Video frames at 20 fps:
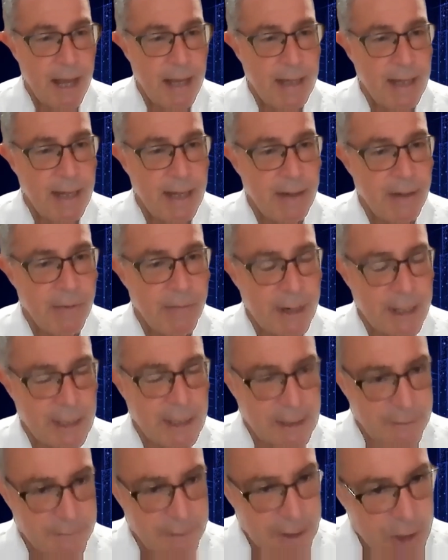and a
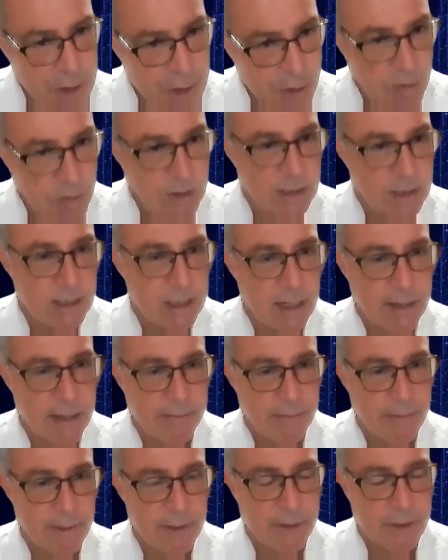relatively shorter
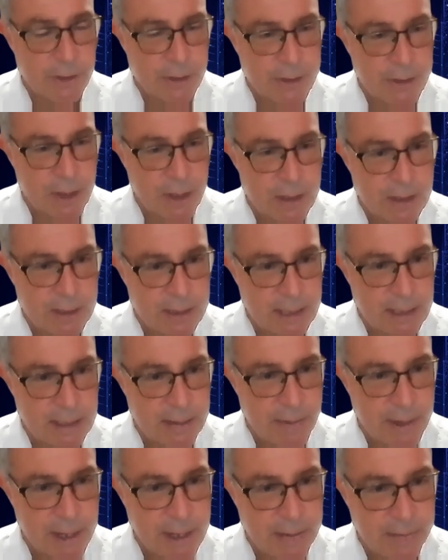time to start
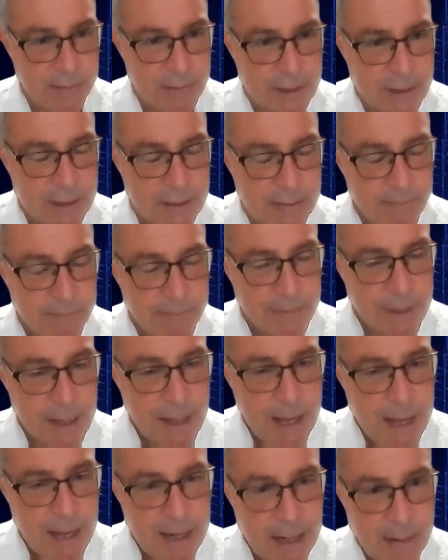seeing the benefits.
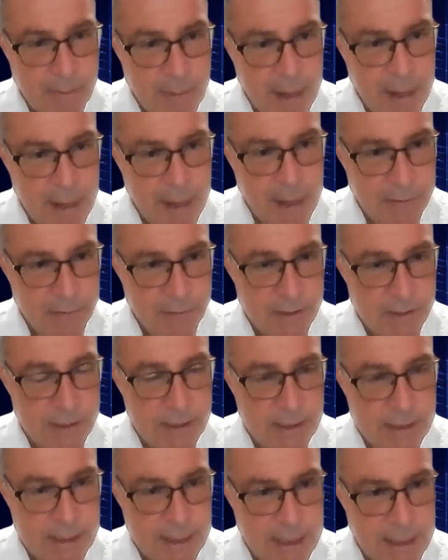And our main
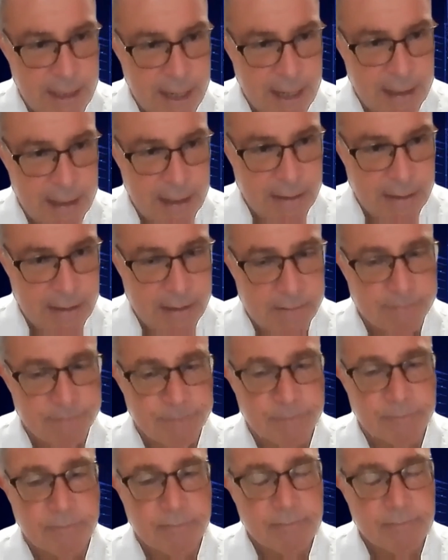interest is in
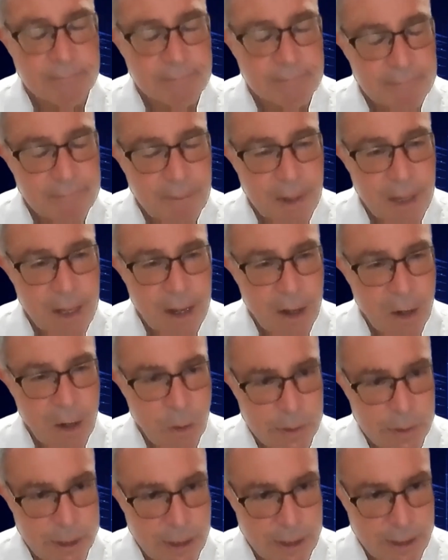adults.
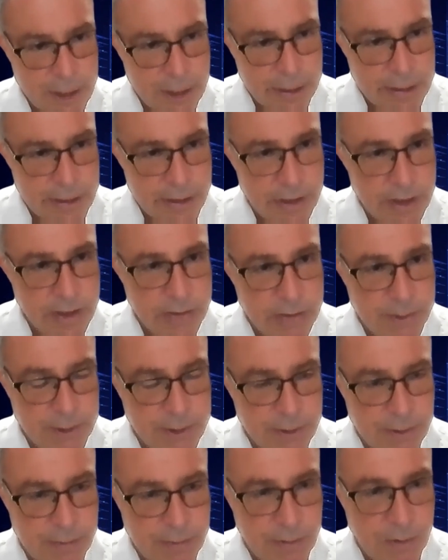We don't go into it,
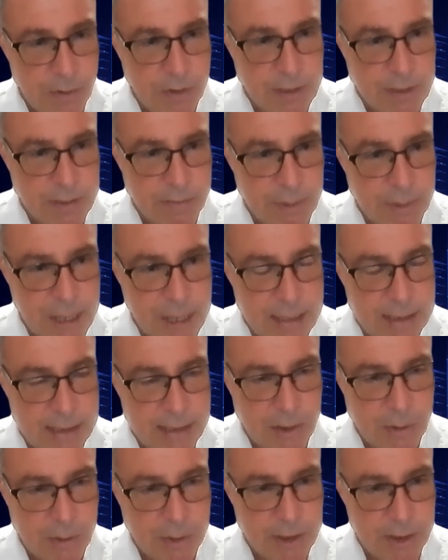but the report
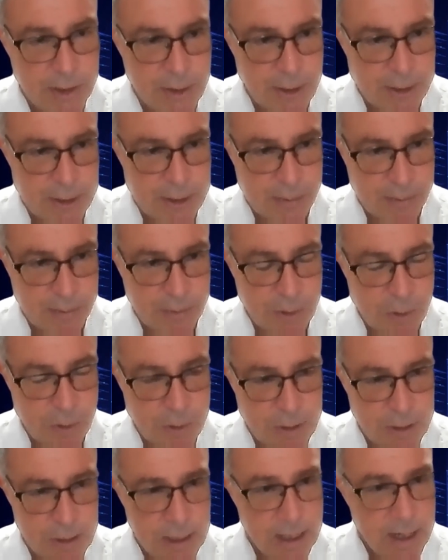implies that we do not
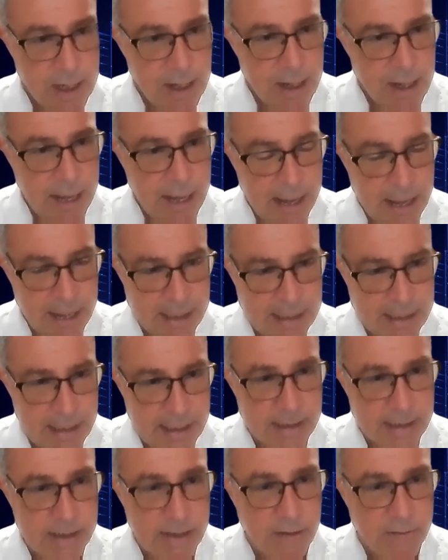support the
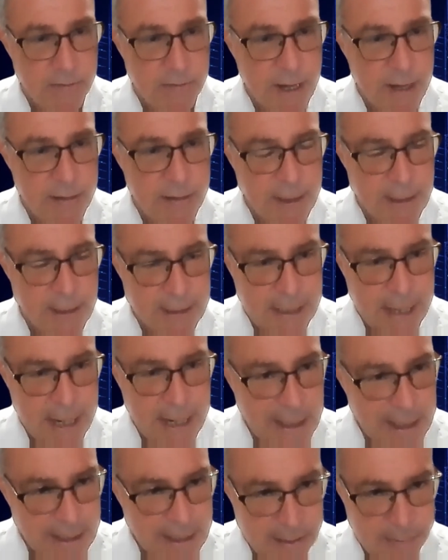access of either
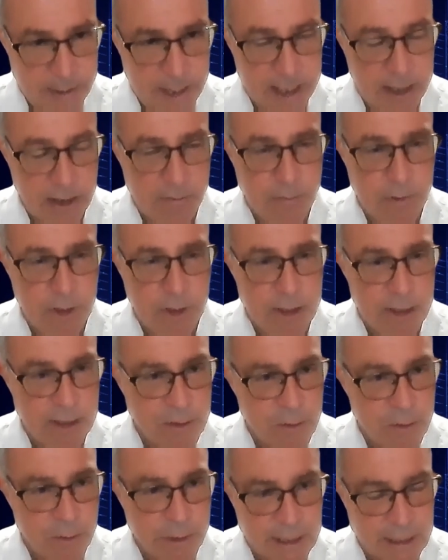any tobacco
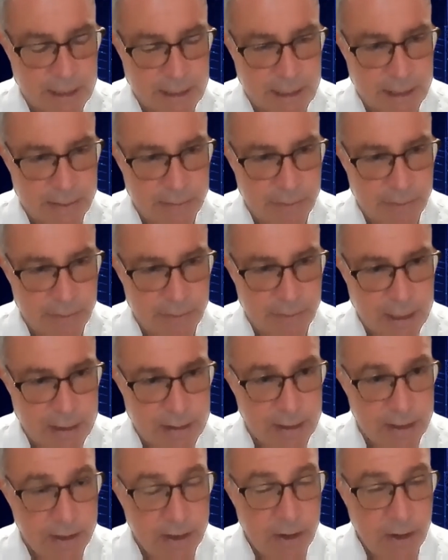product or nicotine
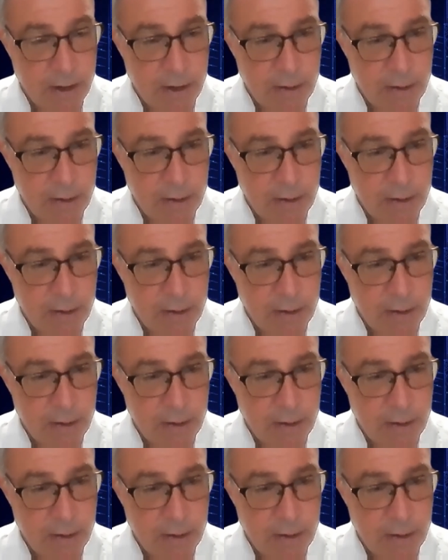product